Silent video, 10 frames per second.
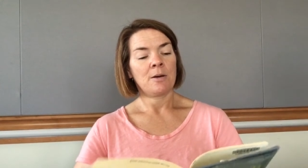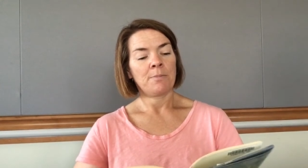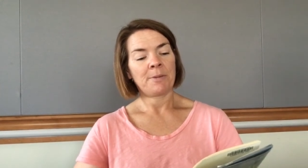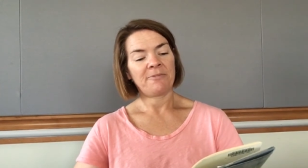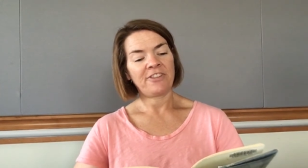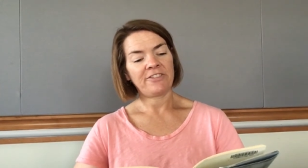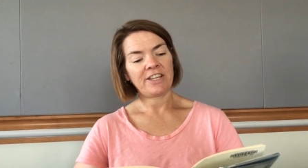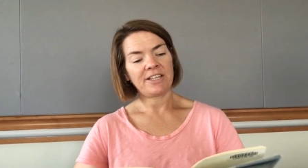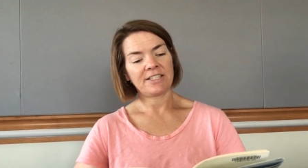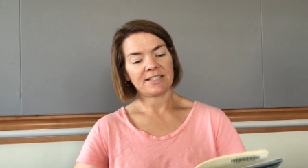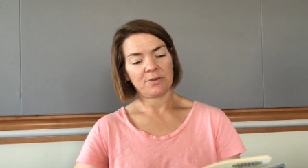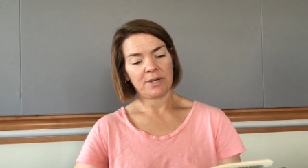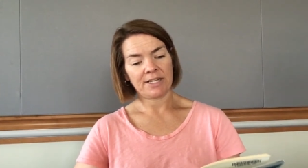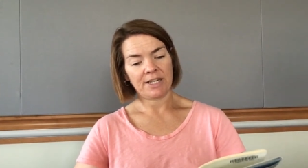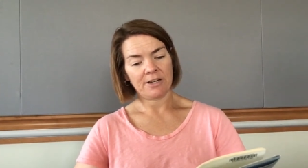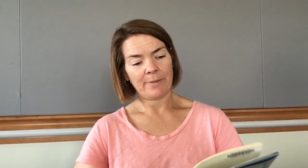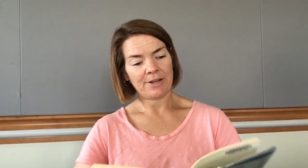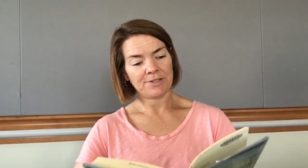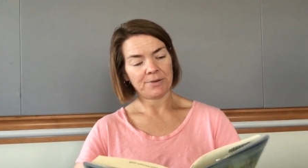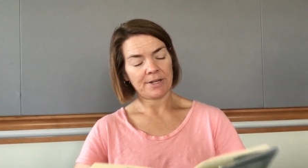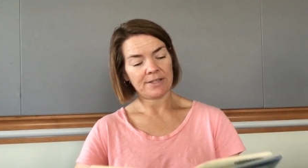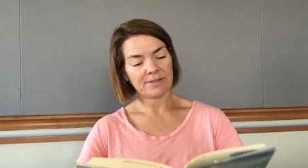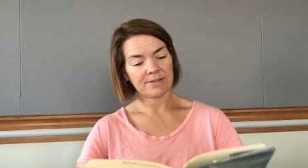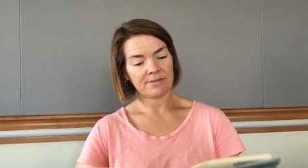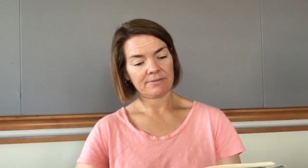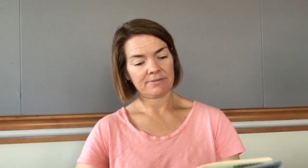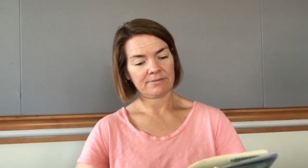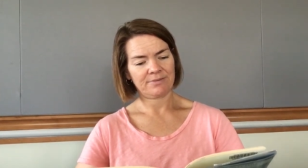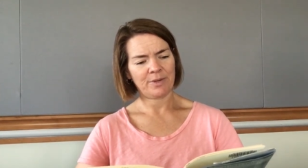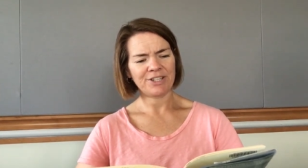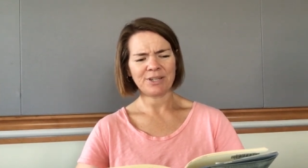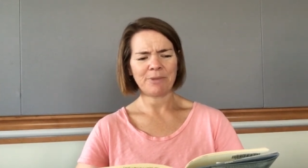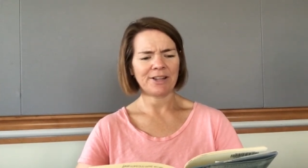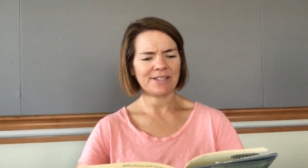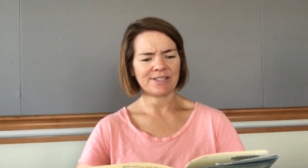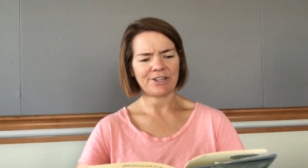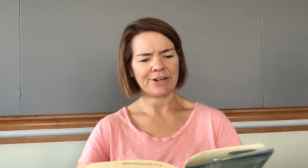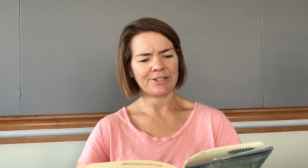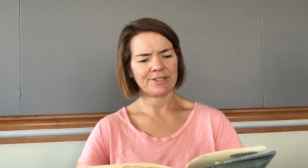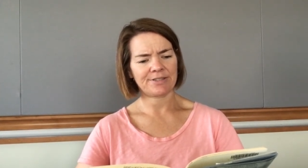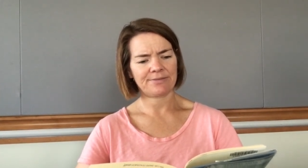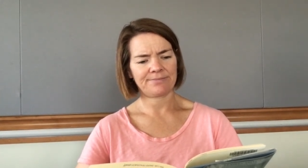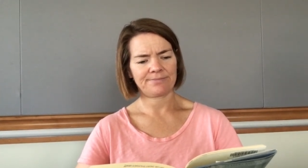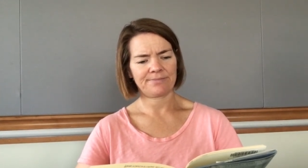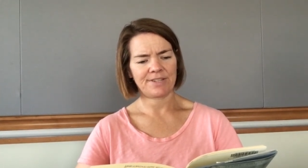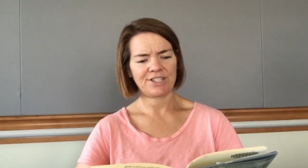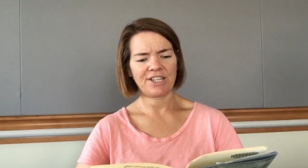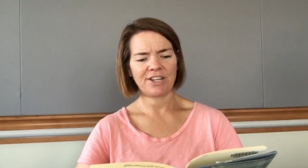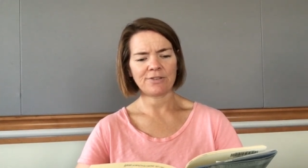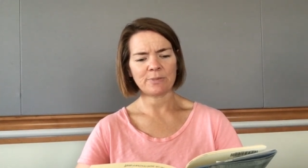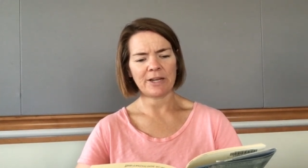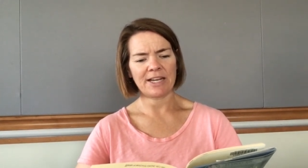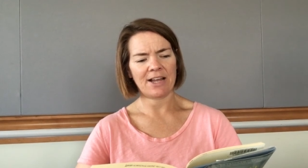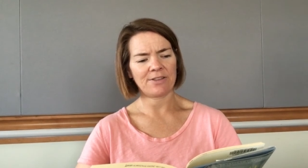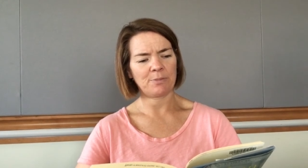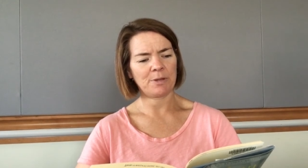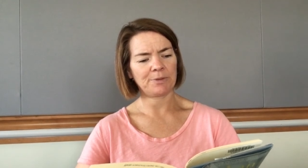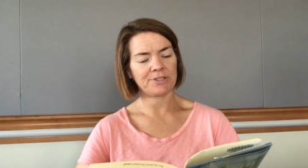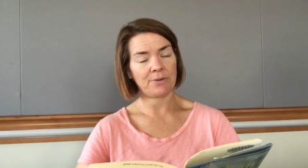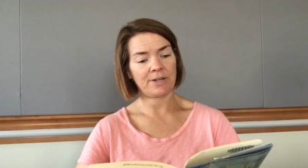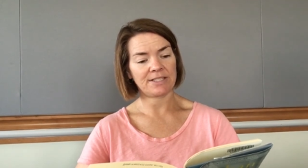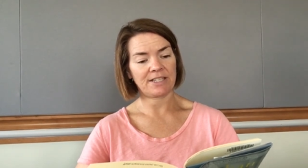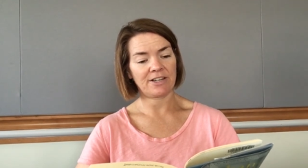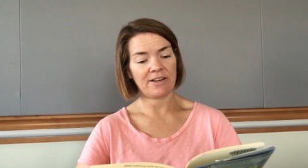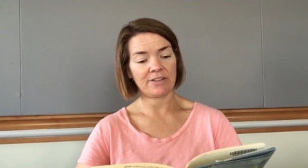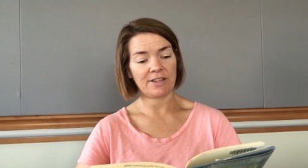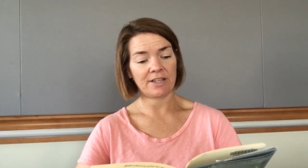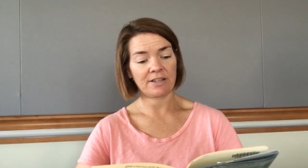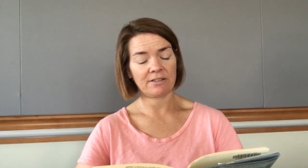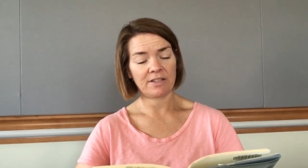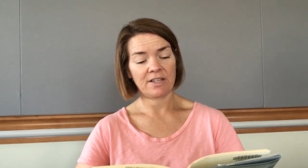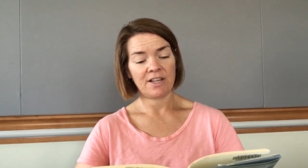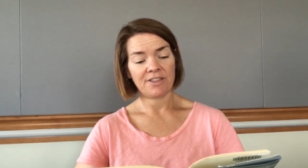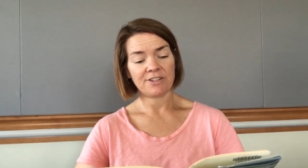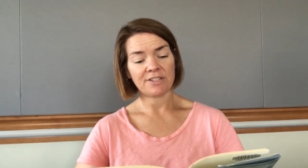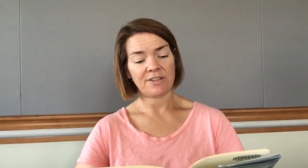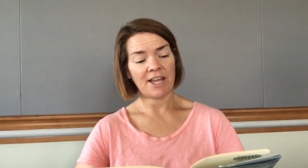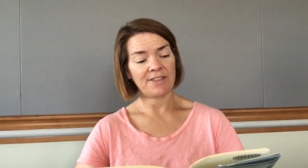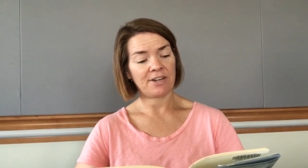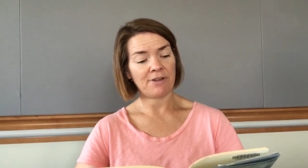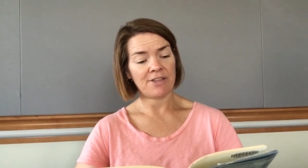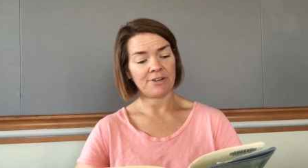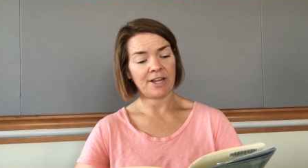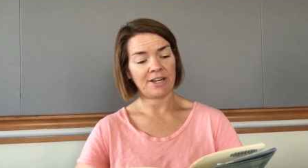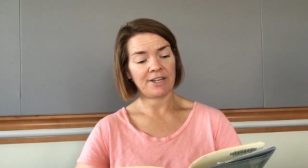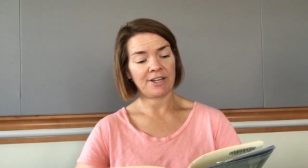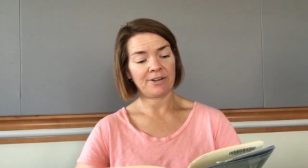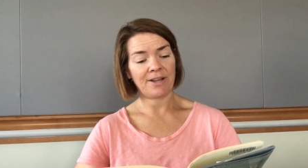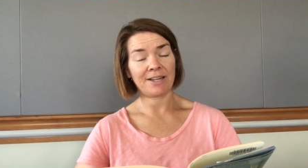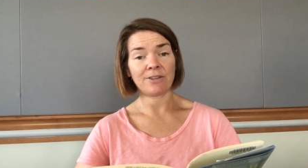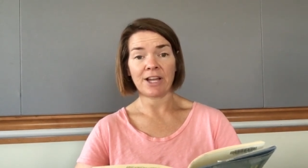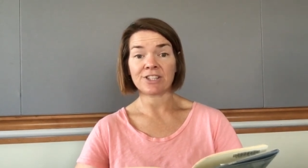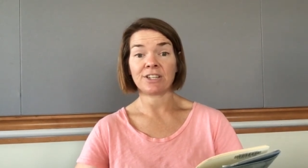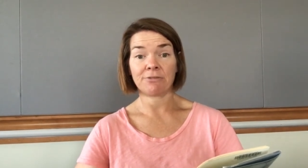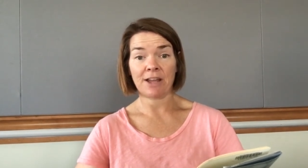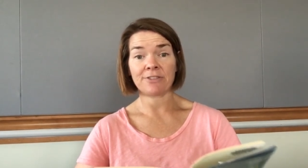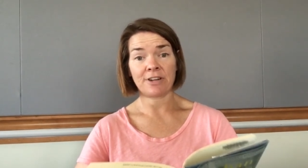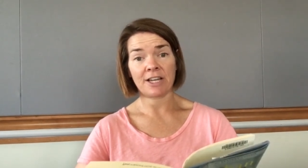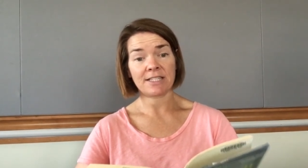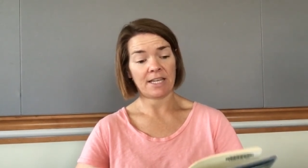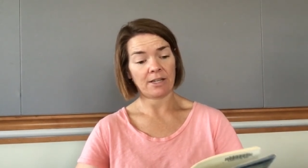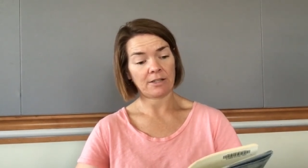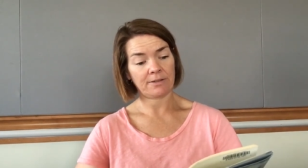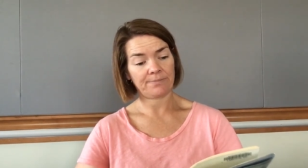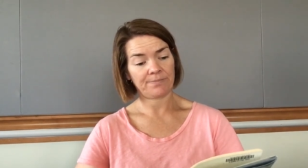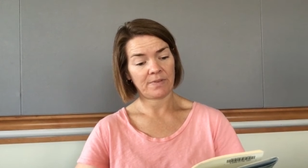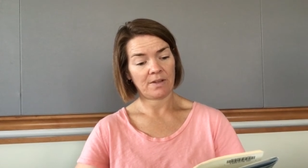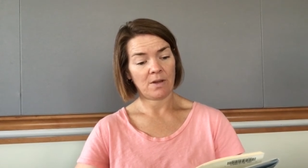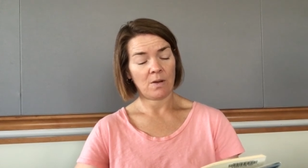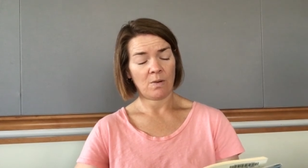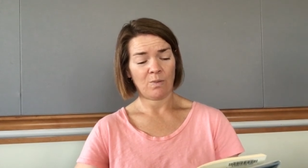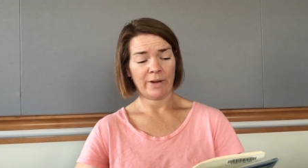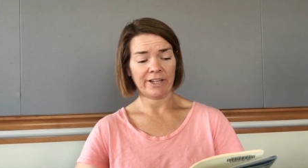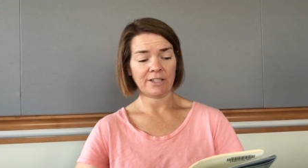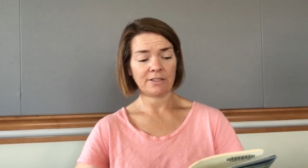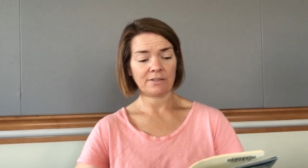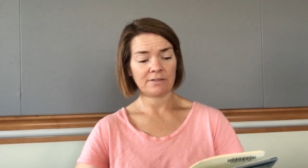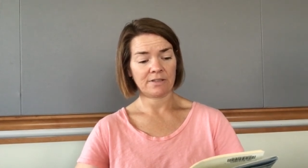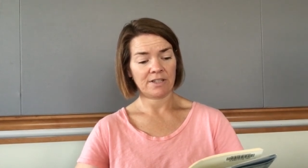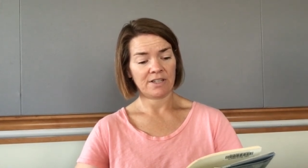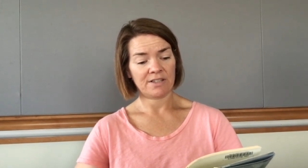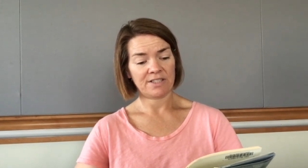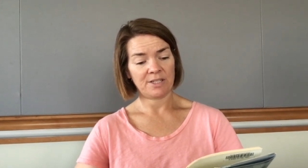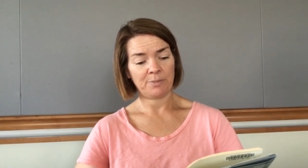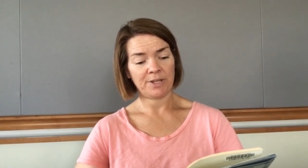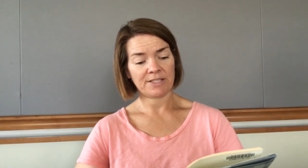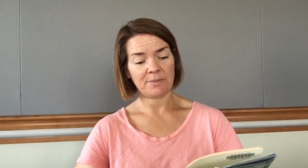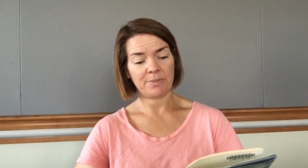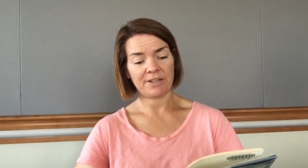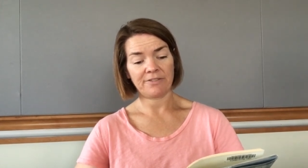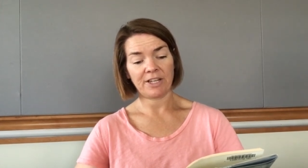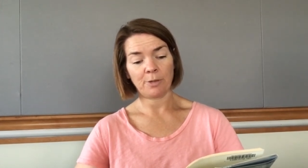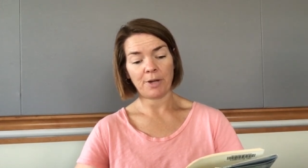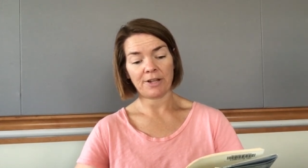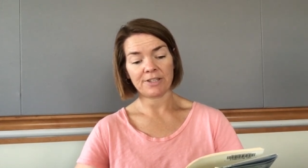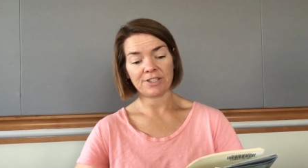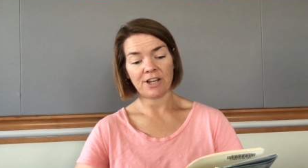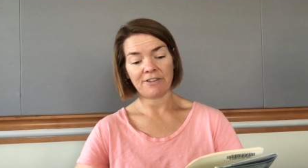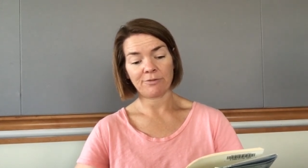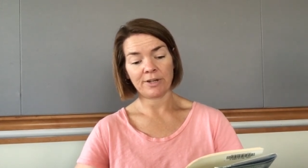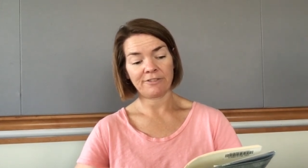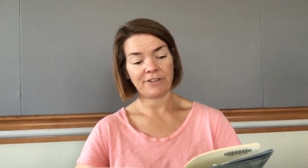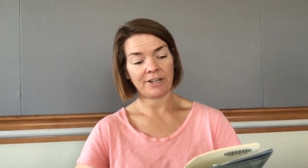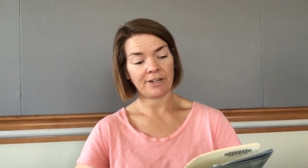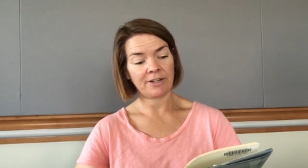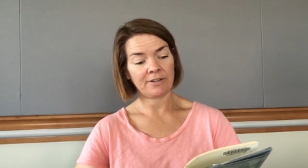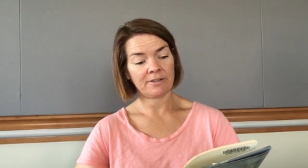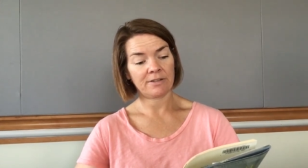But Vivian doesn't want to hear about toys. Where should Molly start? She knows by now that people don't want to hear everything. There's a lot they'd rather not know and a lot she'd rather not tell. Well, she picks a bit of nail polish off one finger.